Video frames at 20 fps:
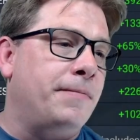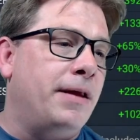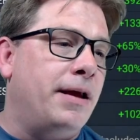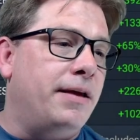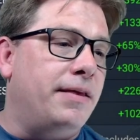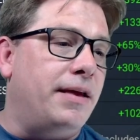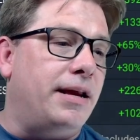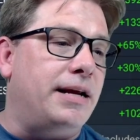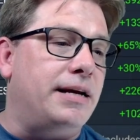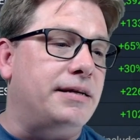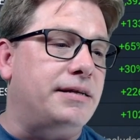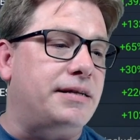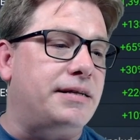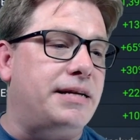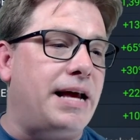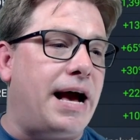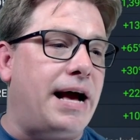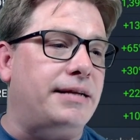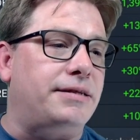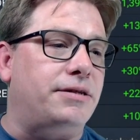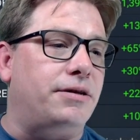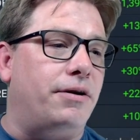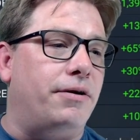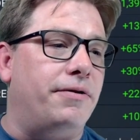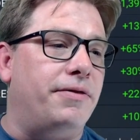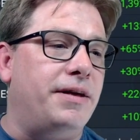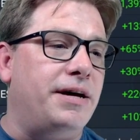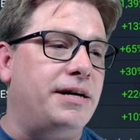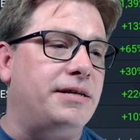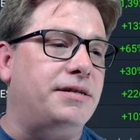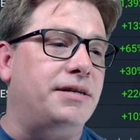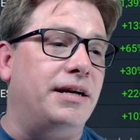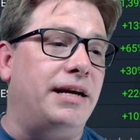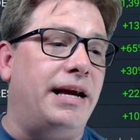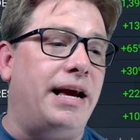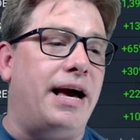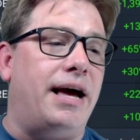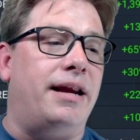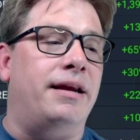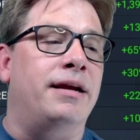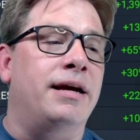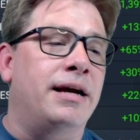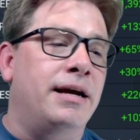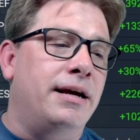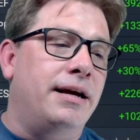And then his stats are this. Again,